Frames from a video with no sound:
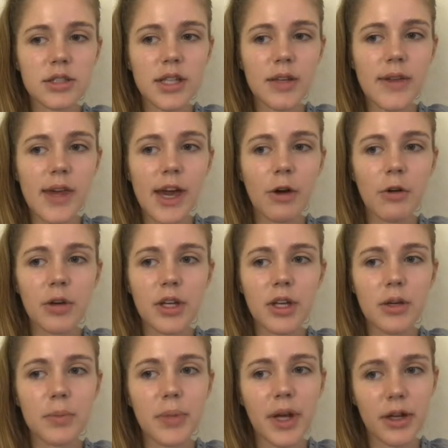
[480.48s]
said that I'll
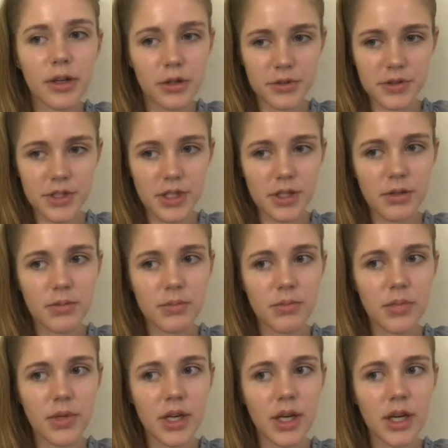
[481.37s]
get a penalty,
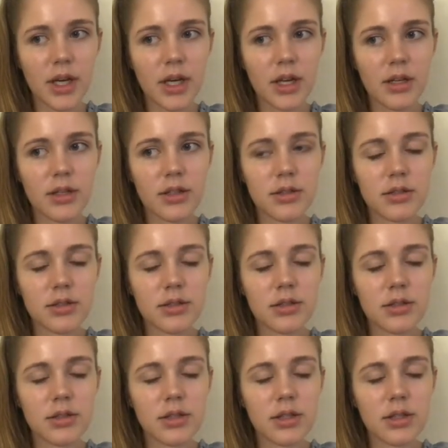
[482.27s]
and
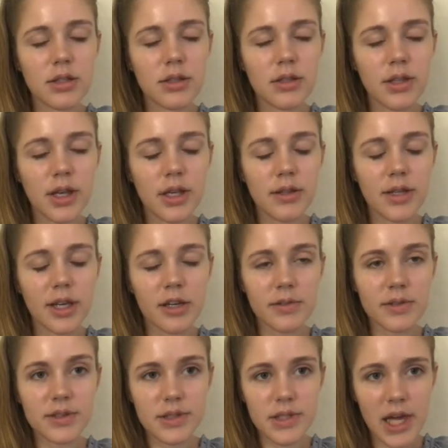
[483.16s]
then that
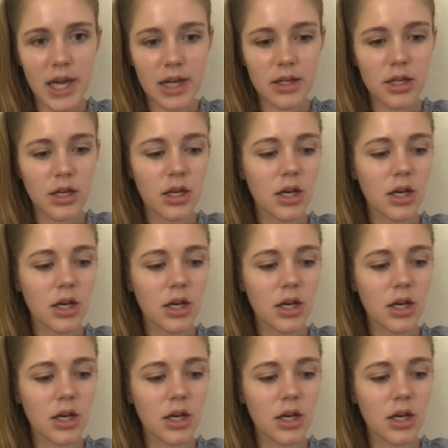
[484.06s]
was that.